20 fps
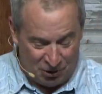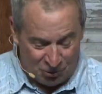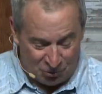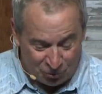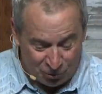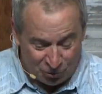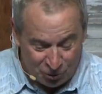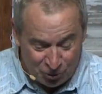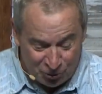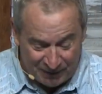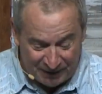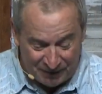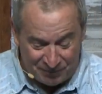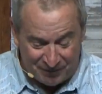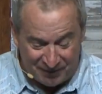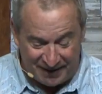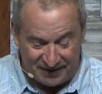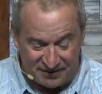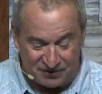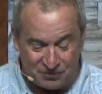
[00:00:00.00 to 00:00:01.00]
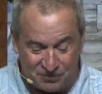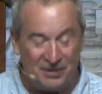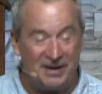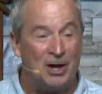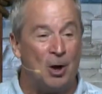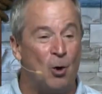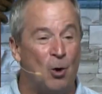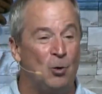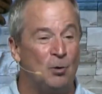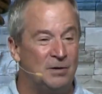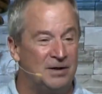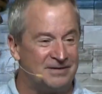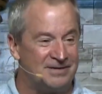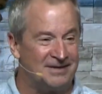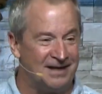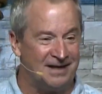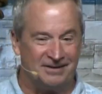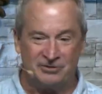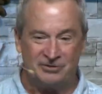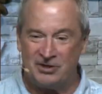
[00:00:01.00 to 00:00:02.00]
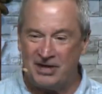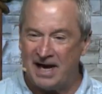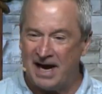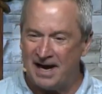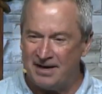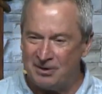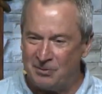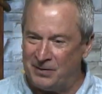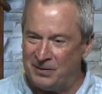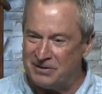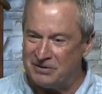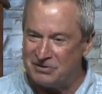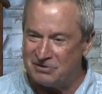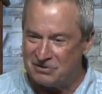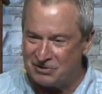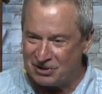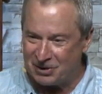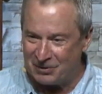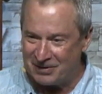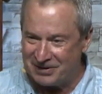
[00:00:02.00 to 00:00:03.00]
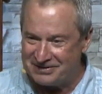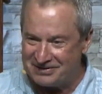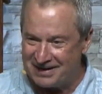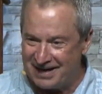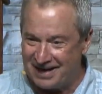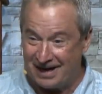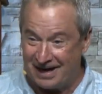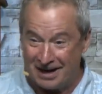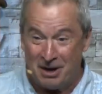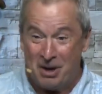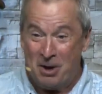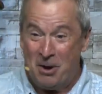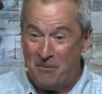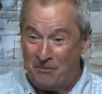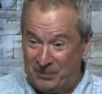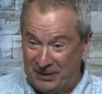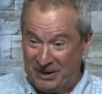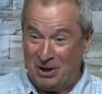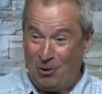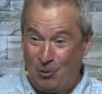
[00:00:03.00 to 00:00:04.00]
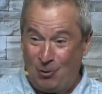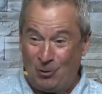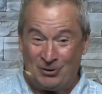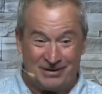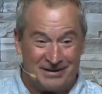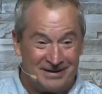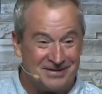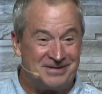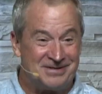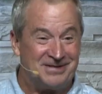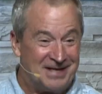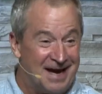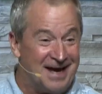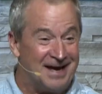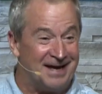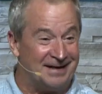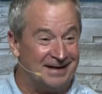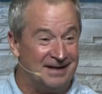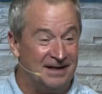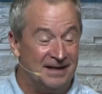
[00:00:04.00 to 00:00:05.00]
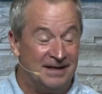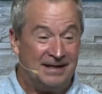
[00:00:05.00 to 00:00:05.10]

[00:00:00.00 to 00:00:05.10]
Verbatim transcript: Reuben means behold a son. She had to have been so excited, like, behold a son.